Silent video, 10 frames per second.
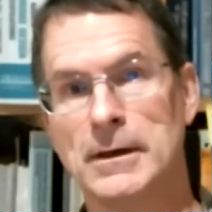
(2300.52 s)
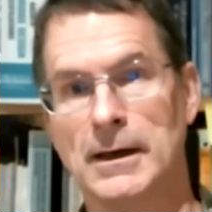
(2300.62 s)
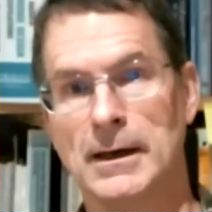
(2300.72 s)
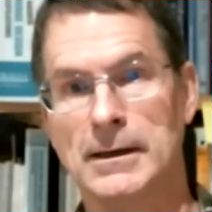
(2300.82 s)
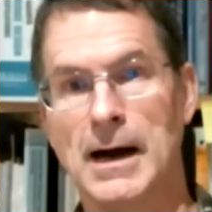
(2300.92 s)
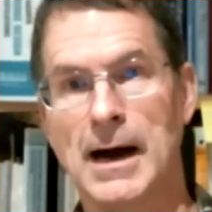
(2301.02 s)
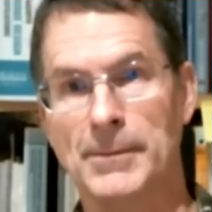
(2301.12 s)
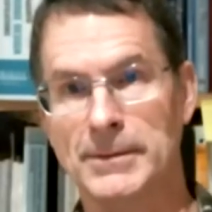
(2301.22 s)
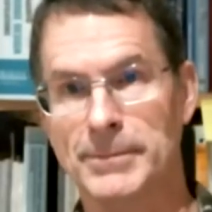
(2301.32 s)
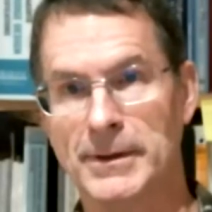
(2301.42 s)
uh,
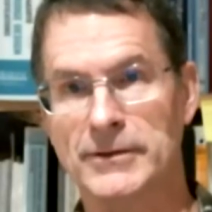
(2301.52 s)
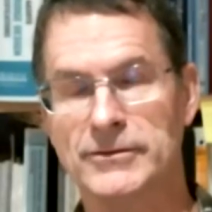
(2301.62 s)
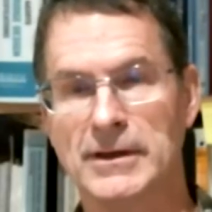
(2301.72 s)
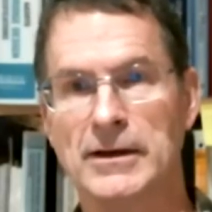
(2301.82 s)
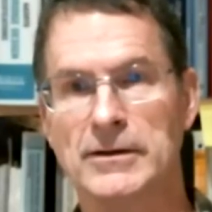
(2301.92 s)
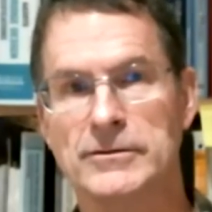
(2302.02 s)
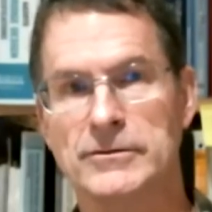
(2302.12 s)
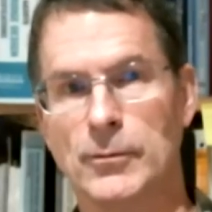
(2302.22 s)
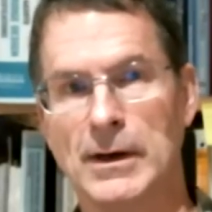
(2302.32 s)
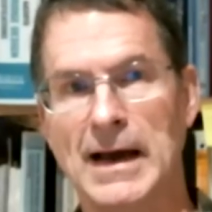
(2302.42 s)
common, but it's uh,
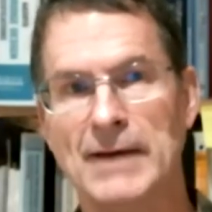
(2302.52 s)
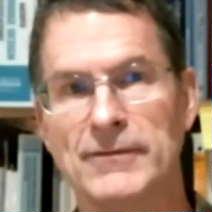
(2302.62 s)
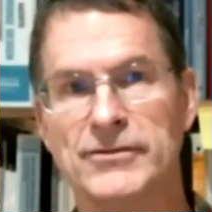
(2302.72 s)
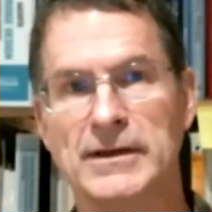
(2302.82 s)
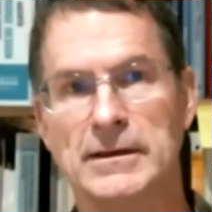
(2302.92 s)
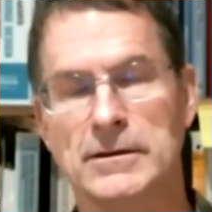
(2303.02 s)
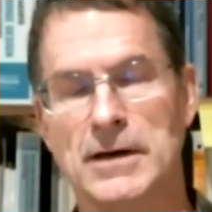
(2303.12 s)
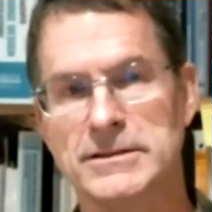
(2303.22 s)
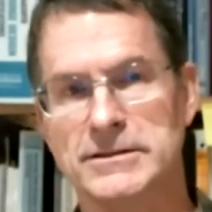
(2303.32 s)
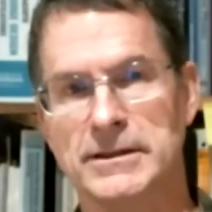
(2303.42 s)
to what I've seen in
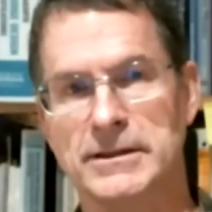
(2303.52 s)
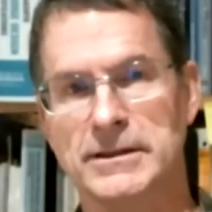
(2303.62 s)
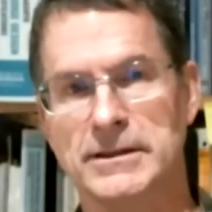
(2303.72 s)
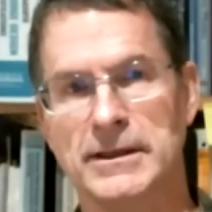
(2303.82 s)
cost studies,